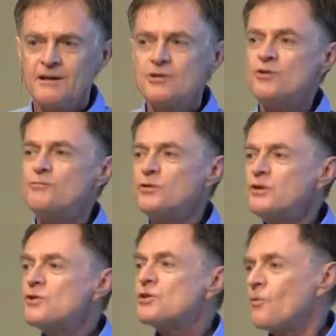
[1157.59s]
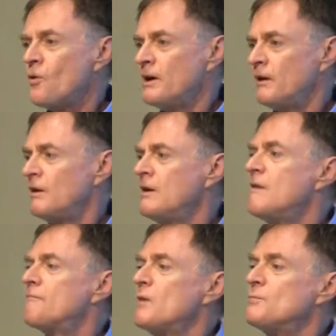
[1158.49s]
to produce oil
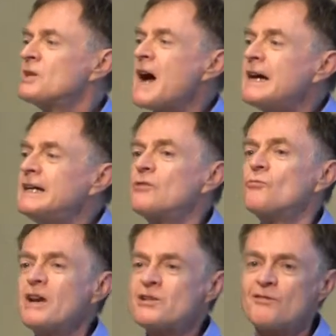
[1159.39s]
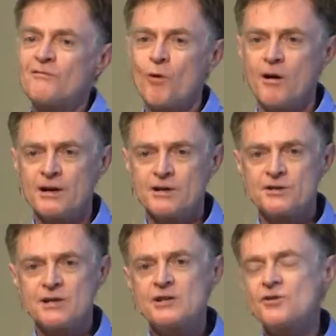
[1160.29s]
from tight
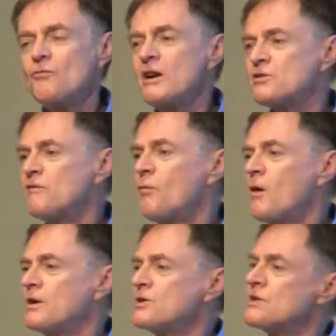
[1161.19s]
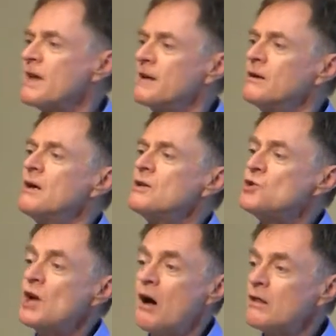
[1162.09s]
reservoirs. These are reservoirs that
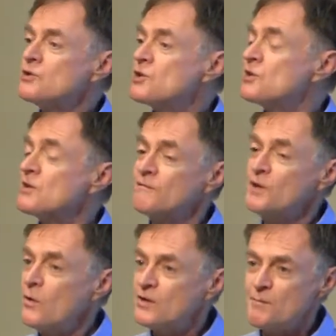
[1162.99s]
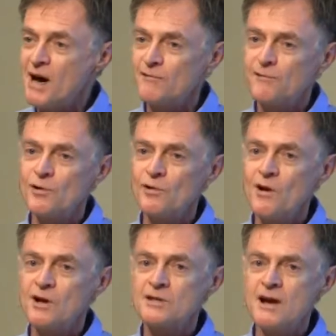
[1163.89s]
geologists have known about for a long